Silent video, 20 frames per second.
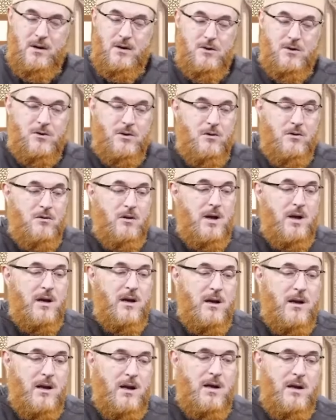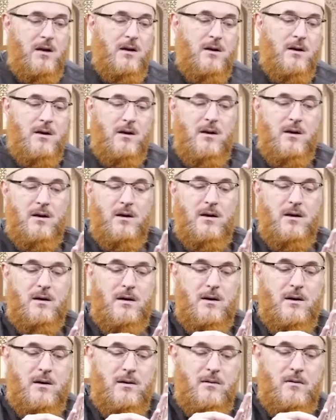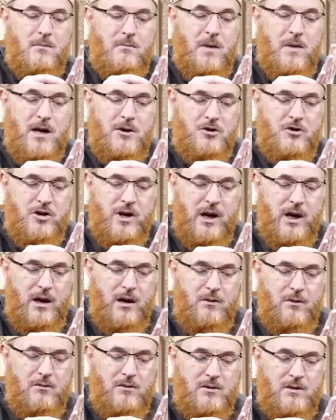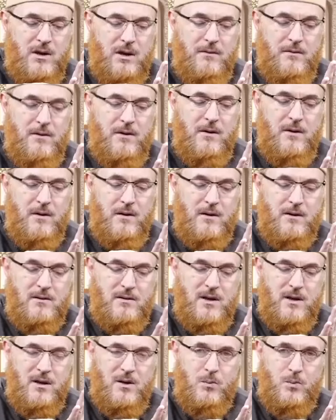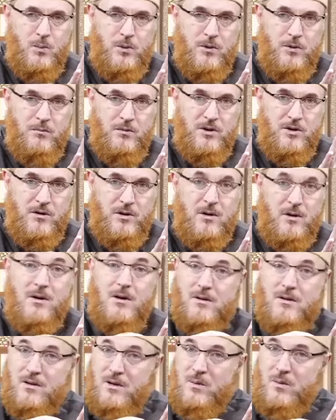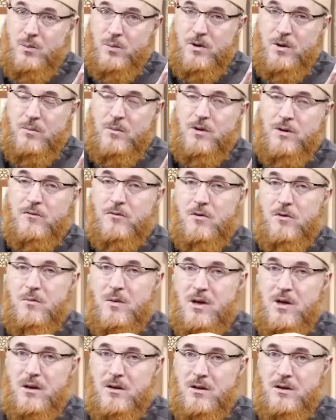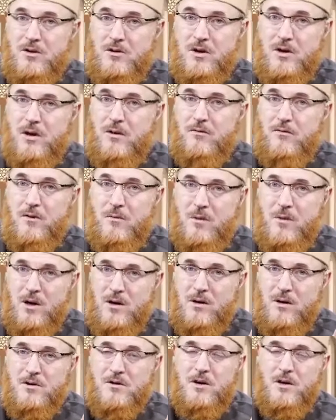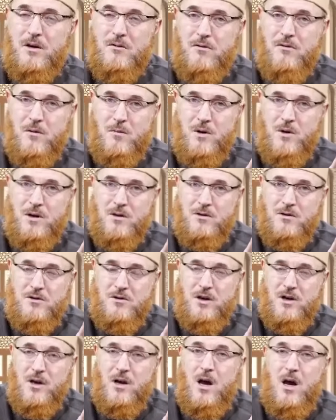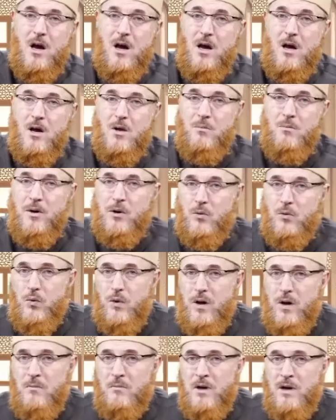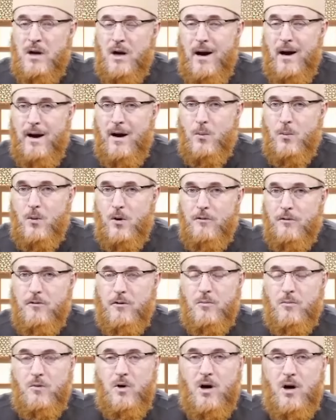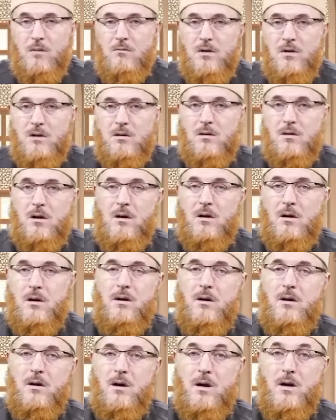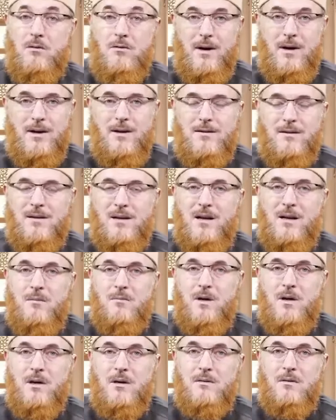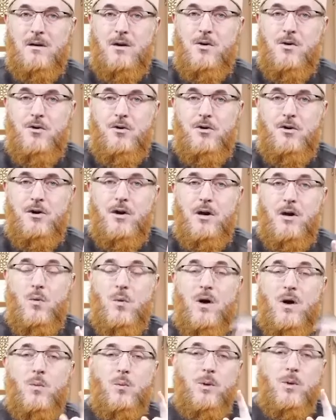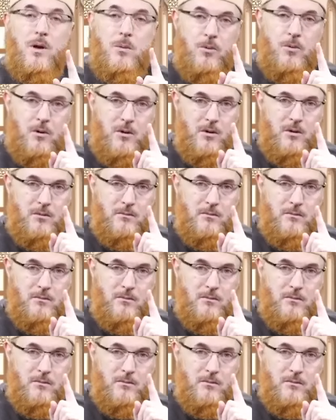So when I read, my sheikh was given the same permission, the same permit from another sheikh, from another sheikh, from another sheikh. Between me and Prophet Muhammad sallallahu alaihi wasallam is 31 people.